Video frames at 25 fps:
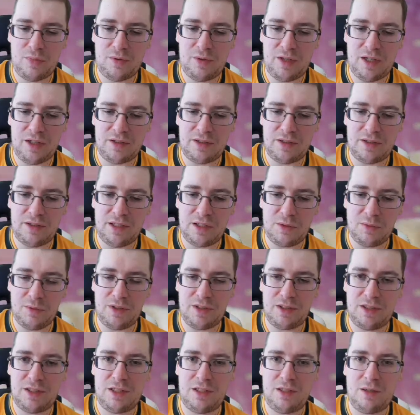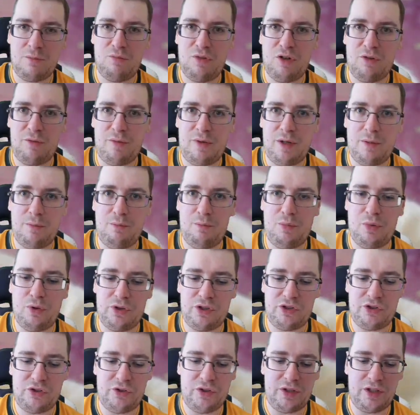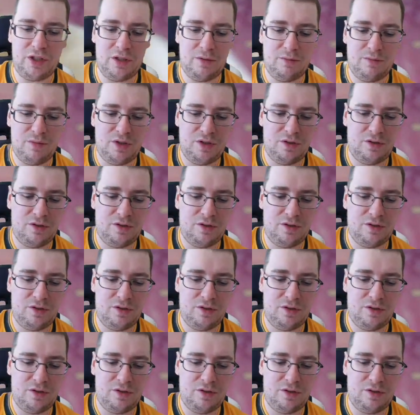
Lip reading: pronouncing these ones. I'm probably butchering them.